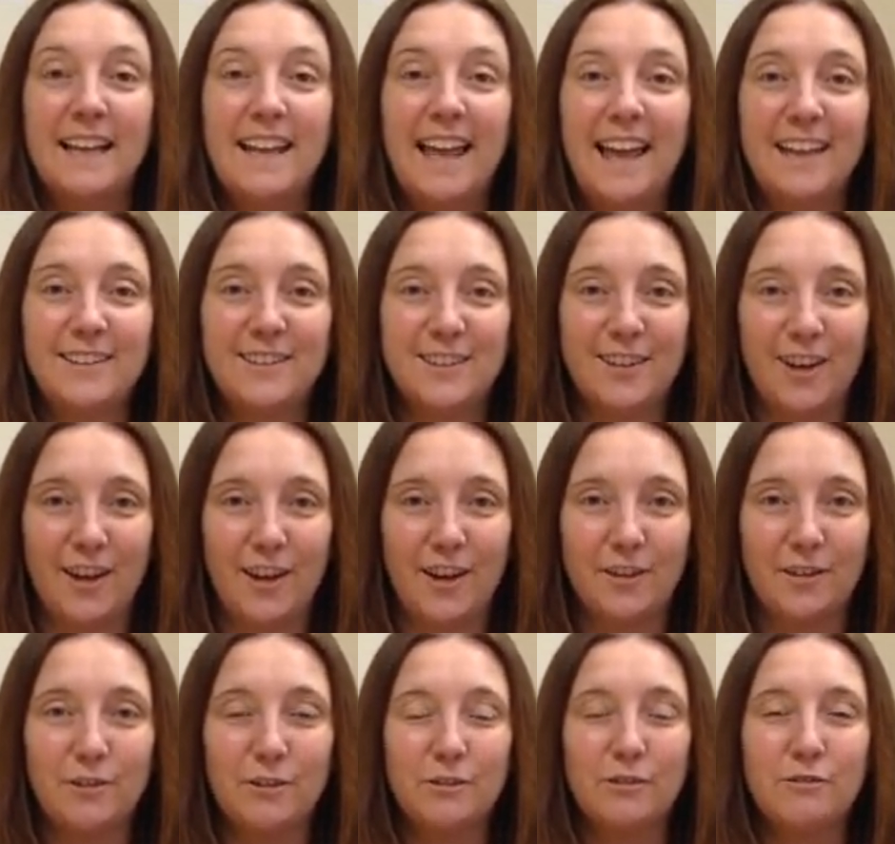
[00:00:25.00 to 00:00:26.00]
Let's
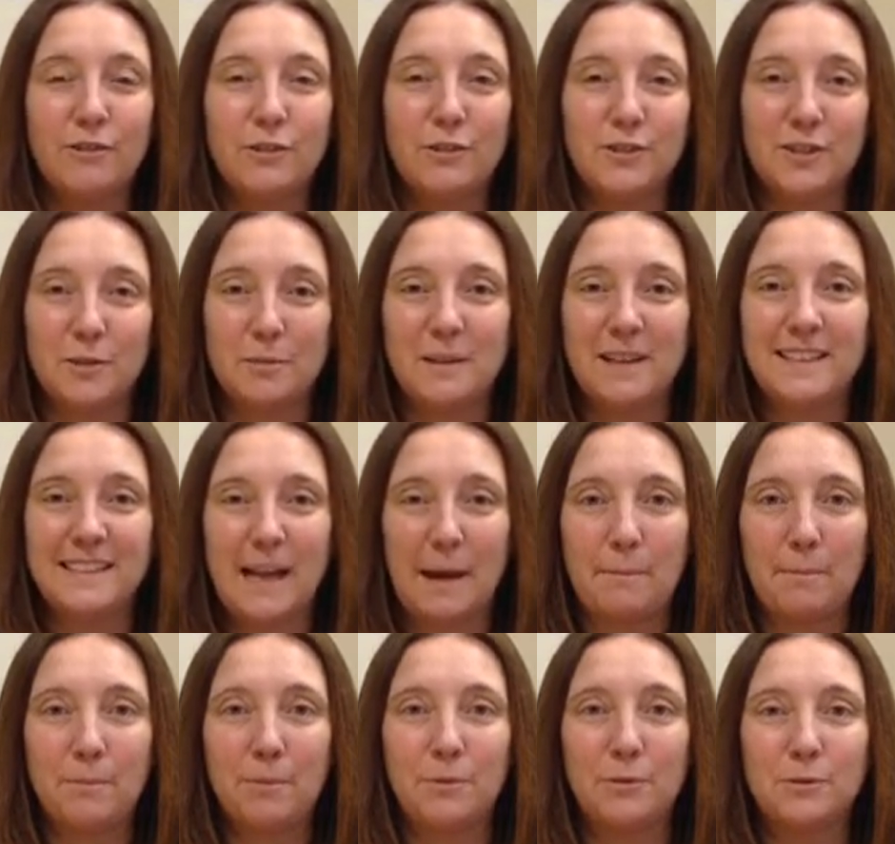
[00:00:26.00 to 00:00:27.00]
go through some
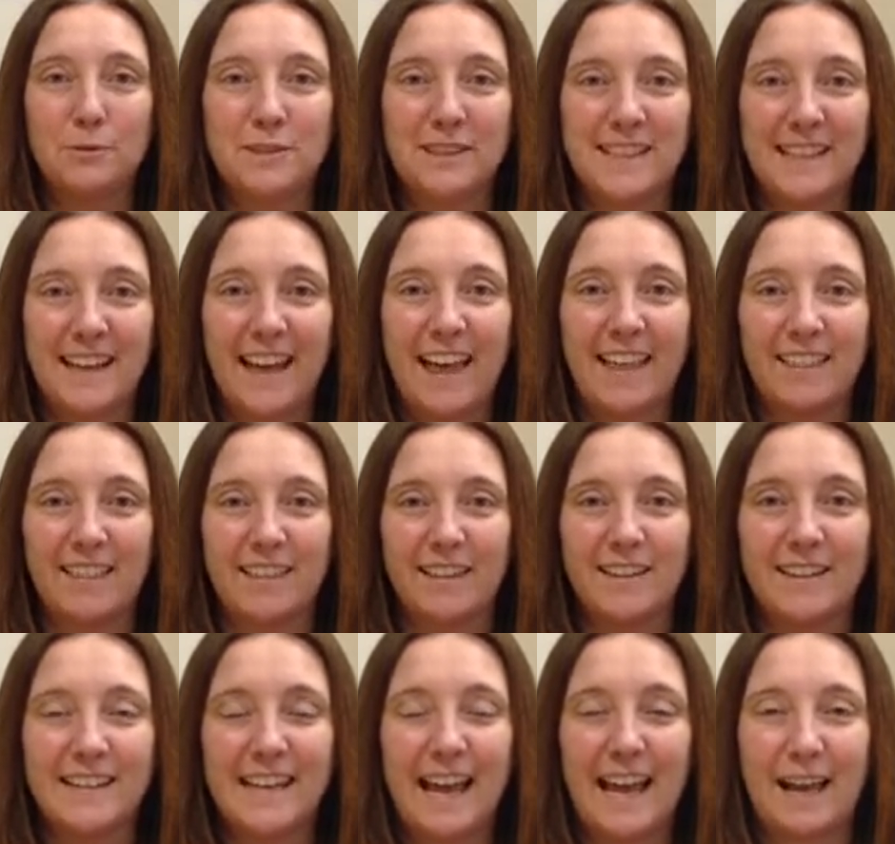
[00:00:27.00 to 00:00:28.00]
examples
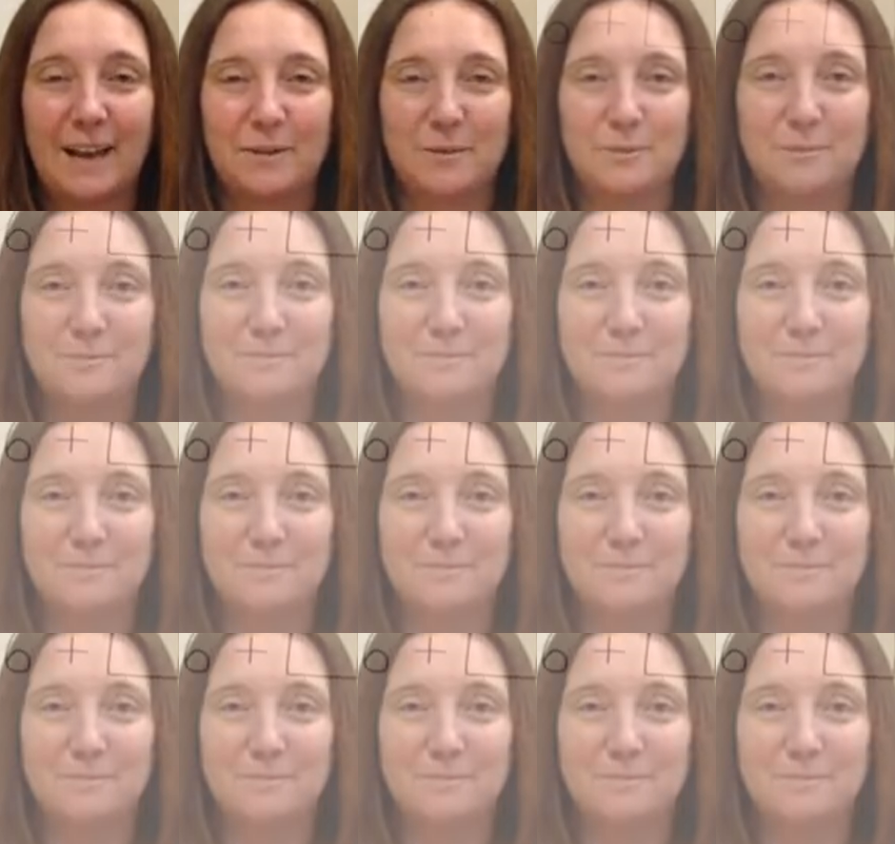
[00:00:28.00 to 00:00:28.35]
together now.